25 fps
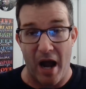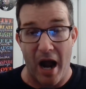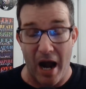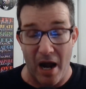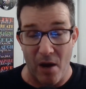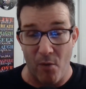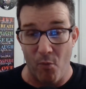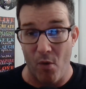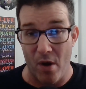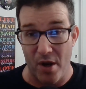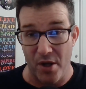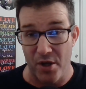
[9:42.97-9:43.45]

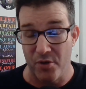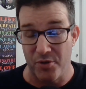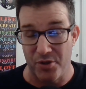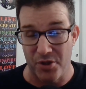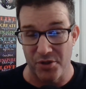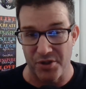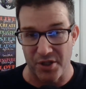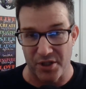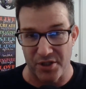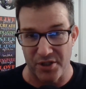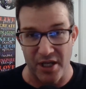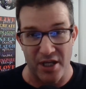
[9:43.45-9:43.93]
I want you to
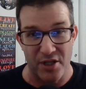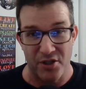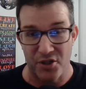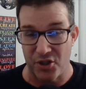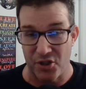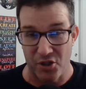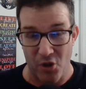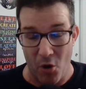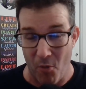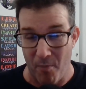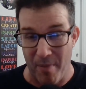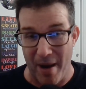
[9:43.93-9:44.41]
succeed
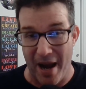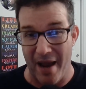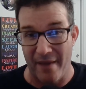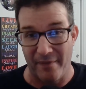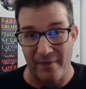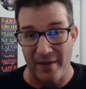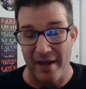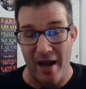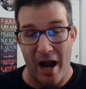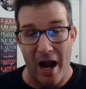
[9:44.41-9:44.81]
so badly.